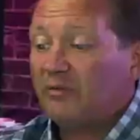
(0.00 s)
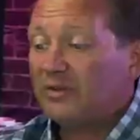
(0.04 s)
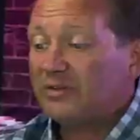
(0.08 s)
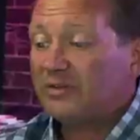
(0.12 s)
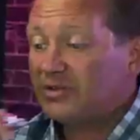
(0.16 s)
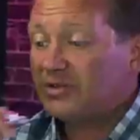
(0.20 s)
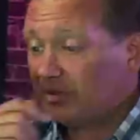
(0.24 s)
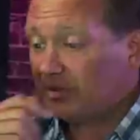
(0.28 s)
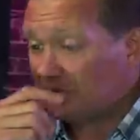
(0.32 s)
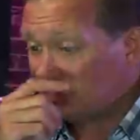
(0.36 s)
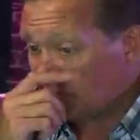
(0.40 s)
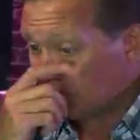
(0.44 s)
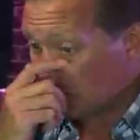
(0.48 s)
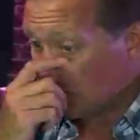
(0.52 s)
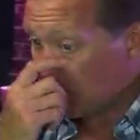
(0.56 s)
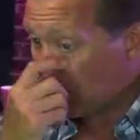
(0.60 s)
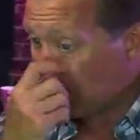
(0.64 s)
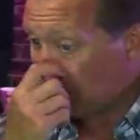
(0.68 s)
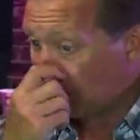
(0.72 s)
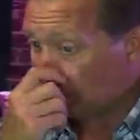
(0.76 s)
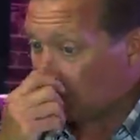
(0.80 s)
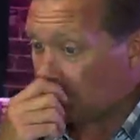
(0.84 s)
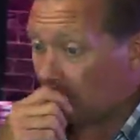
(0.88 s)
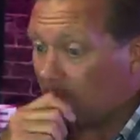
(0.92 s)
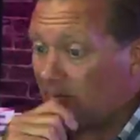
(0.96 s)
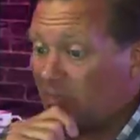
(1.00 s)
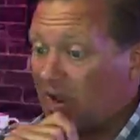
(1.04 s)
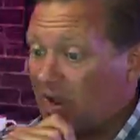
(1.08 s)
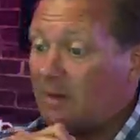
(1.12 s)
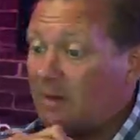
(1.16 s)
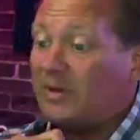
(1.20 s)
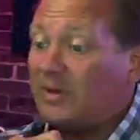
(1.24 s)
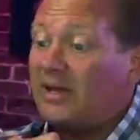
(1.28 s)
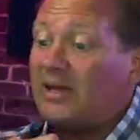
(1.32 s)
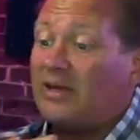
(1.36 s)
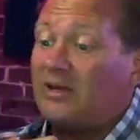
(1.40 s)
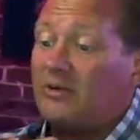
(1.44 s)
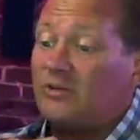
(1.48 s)
at Beaverton and
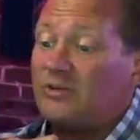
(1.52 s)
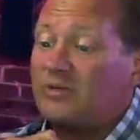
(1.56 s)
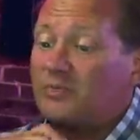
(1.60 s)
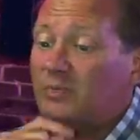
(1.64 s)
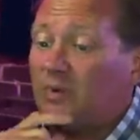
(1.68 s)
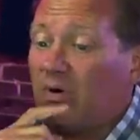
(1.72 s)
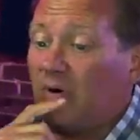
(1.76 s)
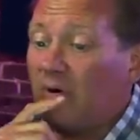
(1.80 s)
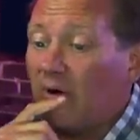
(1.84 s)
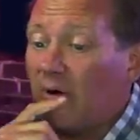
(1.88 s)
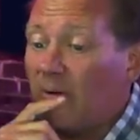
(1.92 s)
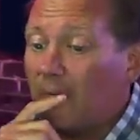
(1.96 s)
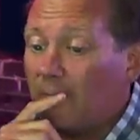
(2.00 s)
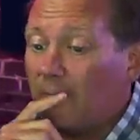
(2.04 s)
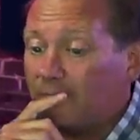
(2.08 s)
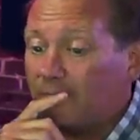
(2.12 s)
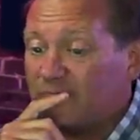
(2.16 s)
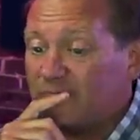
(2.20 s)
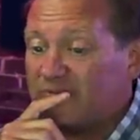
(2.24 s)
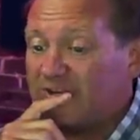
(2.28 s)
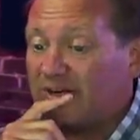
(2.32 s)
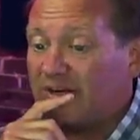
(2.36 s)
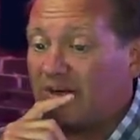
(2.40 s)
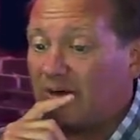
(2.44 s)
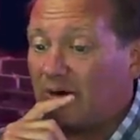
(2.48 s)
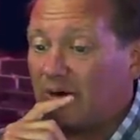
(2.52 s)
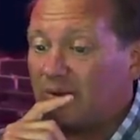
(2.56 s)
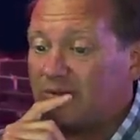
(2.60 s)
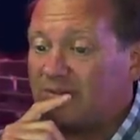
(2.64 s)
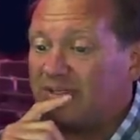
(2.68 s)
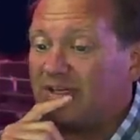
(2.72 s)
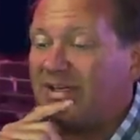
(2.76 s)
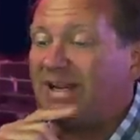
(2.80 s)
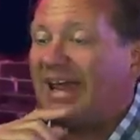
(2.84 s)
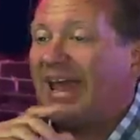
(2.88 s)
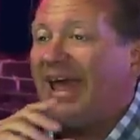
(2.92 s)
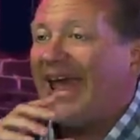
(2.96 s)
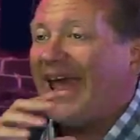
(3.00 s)
maybe Hillsboro, said
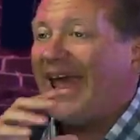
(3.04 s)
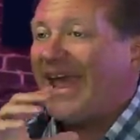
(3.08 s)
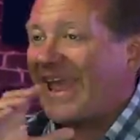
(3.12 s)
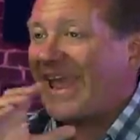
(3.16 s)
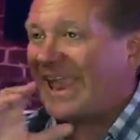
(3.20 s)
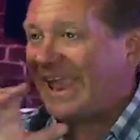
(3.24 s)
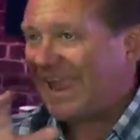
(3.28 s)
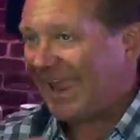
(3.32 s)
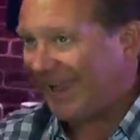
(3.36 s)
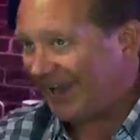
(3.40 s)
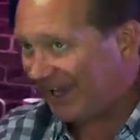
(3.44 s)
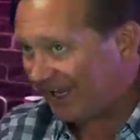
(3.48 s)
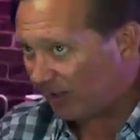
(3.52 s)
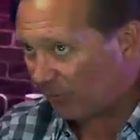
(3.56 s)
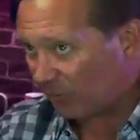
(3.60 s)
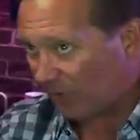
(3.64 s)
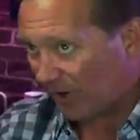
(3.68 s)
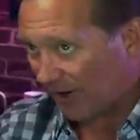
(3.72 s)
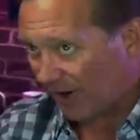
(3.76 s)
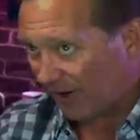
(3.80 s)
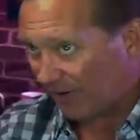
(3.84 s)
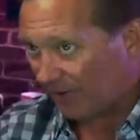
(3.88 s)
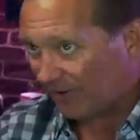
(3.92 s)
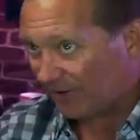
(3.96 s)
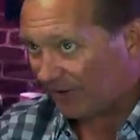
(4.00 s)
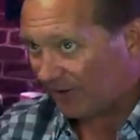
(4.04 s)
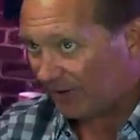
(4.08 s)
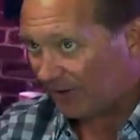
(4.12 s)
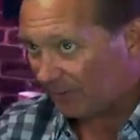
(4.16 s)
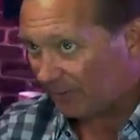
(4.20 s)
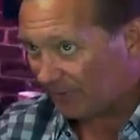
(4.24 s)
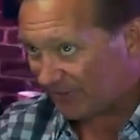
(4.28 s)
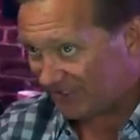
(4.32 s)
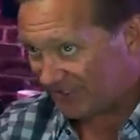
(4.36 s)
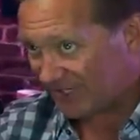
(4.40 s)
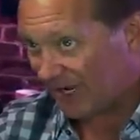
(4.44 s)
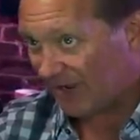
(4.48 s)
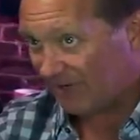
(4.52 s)
Harrison, anywhere
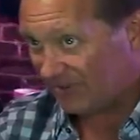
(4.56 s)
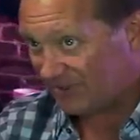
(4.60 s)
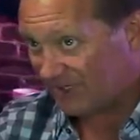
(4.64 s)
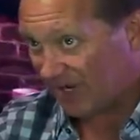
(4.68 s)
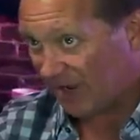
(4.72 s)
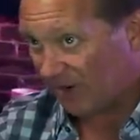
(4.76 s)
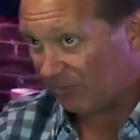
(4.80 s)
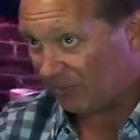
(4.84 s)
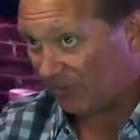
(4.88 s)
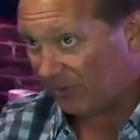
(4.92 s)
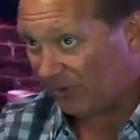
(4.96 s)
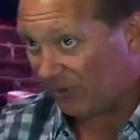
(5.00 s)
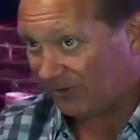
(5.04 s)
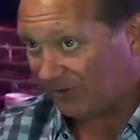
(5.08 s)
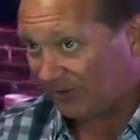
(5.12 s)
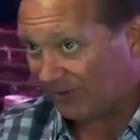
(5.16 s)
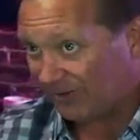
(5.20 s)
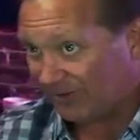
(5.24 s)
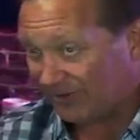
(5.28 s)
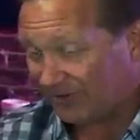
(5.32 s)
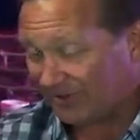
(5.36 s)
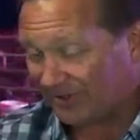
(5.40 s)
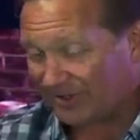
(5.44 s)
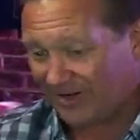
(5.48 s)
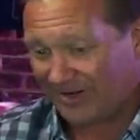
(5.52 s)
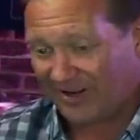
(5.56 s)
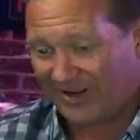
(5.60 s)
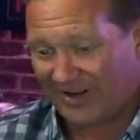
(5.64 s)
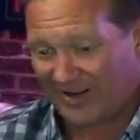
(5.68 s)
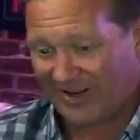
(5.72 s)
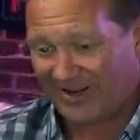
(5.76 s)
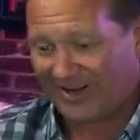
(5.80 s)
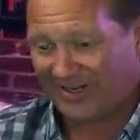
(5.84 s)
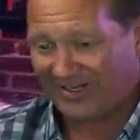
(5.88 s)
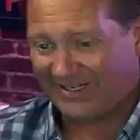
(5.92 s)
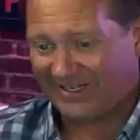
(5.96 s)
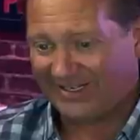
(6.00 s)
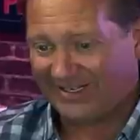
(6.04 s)
but downtown Portland.
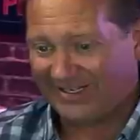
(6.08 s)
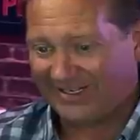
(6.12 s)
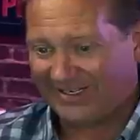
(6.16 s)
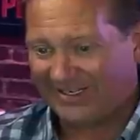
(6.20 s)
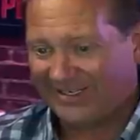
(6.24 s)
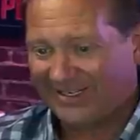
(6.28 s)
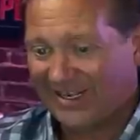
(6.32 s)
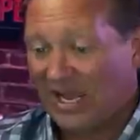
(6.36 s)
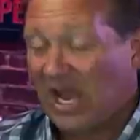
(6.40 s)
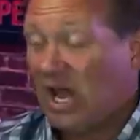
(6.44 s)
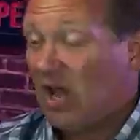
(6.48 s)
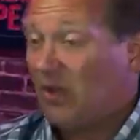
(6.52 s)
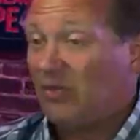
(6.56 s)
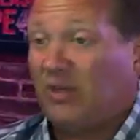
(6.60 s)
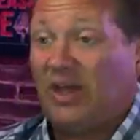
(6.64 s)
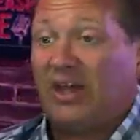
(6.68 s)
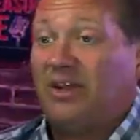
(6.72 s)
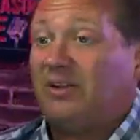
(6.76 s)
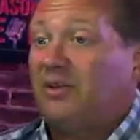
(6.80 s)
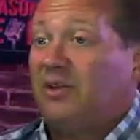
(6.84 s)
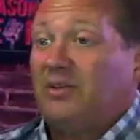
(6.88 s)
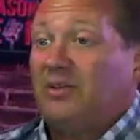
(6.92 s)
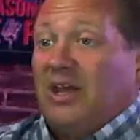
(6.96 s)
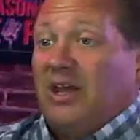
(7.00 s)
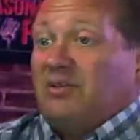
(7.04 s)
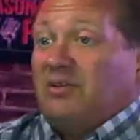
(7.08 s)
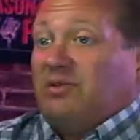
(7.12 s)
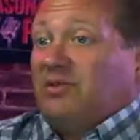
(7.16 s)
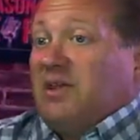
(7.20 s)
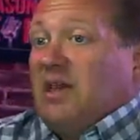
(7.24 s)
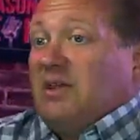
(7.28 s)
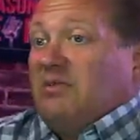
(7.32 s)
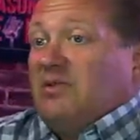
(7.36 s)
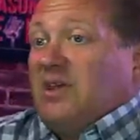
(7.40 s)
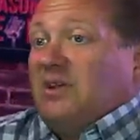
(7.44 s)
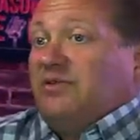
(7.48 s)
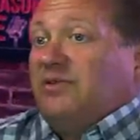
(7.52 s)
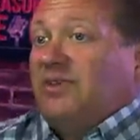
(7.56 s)

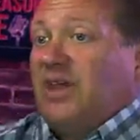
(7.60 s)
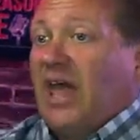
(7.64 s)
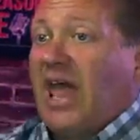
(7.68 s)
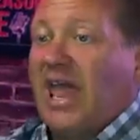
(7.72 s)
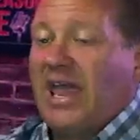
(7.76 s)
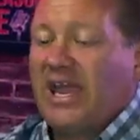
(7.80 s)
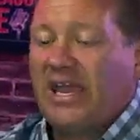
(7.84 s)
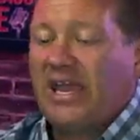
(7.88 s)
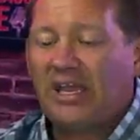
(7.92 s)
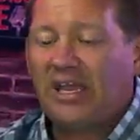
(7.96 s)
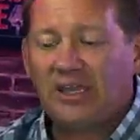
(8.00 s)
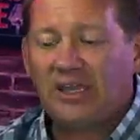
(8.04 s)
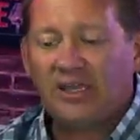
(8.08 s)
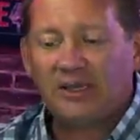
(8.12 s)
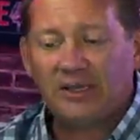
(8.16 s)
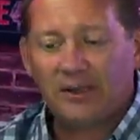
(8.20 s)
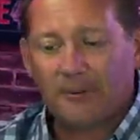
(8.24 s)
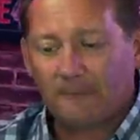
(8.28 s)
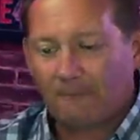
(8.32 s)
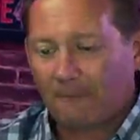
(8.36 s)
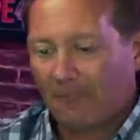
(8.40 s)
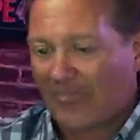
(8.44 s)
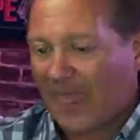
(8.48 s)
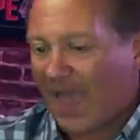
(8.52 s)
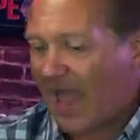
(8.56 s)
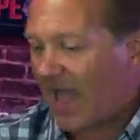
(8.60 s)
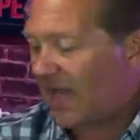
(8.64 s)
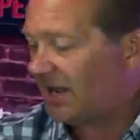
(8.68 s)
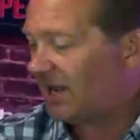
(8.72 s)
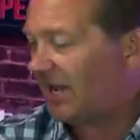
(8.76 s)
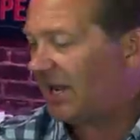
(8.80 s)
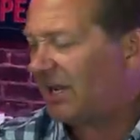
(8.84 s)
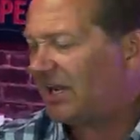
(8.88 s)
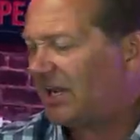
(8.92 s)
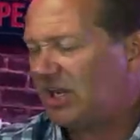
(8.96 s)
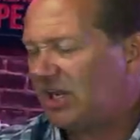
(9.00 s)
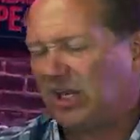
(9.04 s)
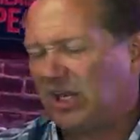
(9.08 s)
that they
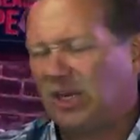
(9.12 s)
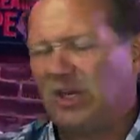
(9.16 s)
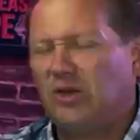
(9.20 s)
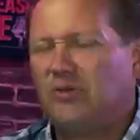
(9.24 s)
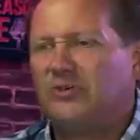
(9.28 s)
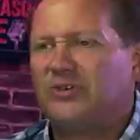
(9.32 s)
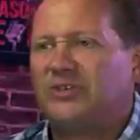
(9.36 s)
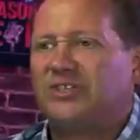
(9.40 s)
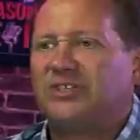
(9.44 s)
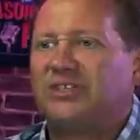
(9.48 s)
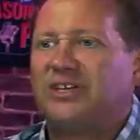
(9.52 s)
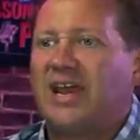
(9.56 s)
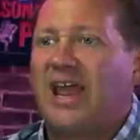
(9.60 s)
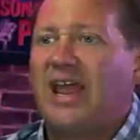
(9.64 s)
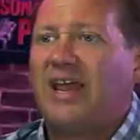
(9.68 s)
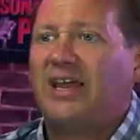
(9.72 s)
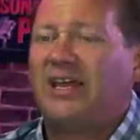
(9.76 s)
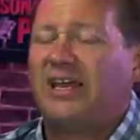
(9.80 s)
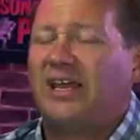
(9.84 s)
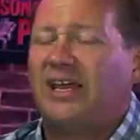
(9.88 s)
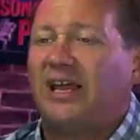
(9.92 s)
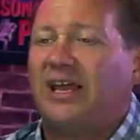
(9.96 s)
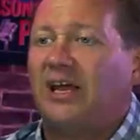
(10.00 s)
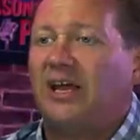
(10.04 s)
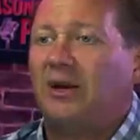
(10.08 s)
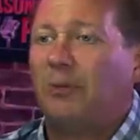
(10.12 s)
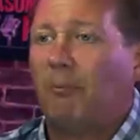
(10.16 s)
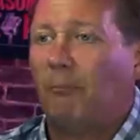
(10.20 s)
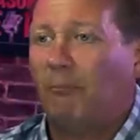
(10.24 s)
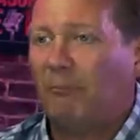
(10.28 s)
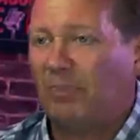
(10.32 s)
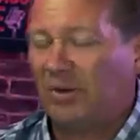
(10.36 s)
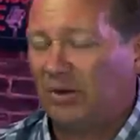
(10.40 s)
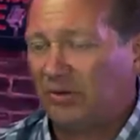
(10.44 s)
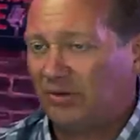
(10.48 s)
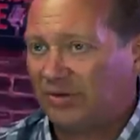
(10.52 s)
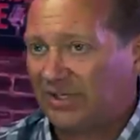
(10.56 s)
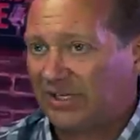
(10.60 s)
had a huge stake
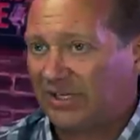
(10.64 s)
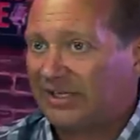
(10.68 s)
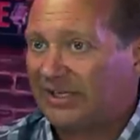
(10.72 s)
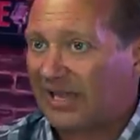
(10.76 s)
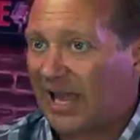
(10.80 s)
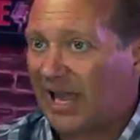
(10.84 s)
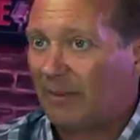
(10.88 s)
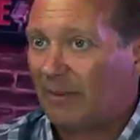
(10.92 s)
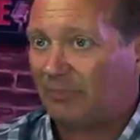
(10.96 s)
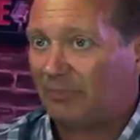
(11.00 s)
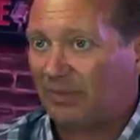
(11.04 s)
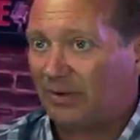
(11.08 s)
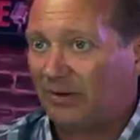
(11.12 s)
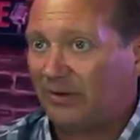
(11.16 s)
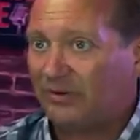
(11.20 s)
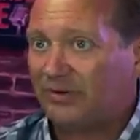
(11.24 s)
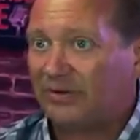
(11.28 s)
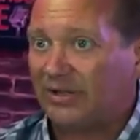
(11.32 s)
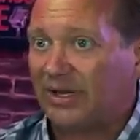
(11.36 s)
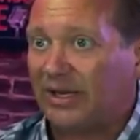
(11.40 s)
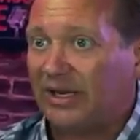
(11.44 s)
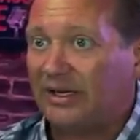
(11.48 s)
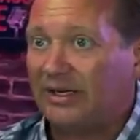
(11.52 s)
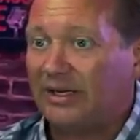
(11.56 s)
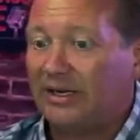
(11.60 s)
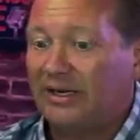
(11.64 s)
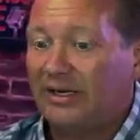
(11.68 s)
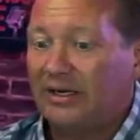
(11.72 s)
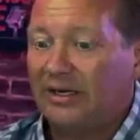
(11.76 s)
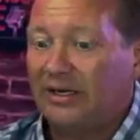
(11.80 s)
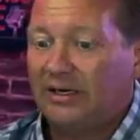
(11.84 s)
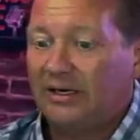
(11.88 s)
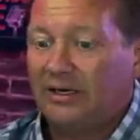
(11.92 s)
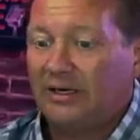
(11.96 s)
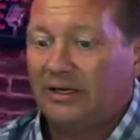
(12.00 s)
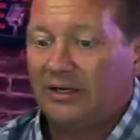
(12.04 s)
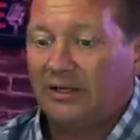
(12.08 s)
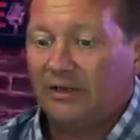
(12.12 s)
in building that building,
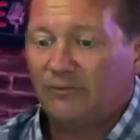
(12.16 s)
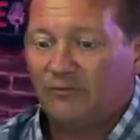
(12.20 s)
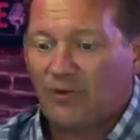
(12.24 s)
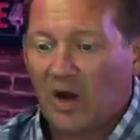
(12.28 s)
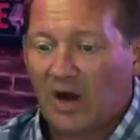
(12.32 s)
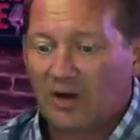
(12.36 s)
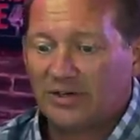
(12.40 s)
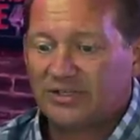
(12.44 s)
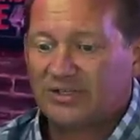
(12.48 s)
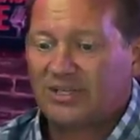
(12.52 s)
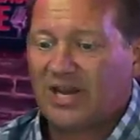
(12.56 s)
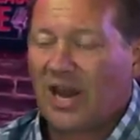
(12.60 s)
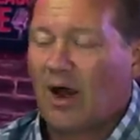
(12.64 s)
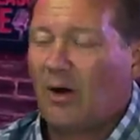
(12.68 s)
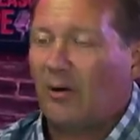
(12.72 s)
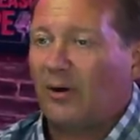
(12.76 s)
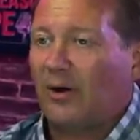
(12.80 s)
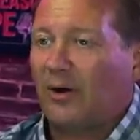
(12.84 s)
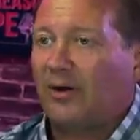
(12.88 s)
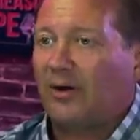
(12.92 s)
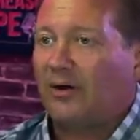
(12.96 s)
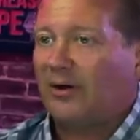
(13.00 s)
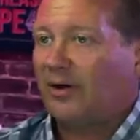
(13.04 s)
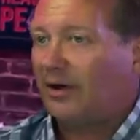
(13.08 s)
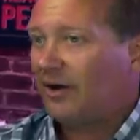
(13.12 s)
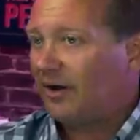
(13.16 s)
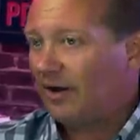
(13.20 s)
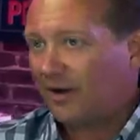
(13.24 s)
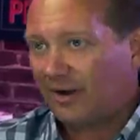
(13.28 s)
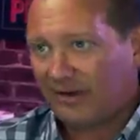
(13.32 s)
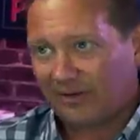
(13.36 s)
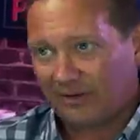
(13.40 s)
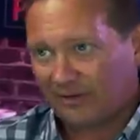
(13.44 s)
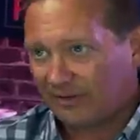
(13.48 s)
Fox Tower.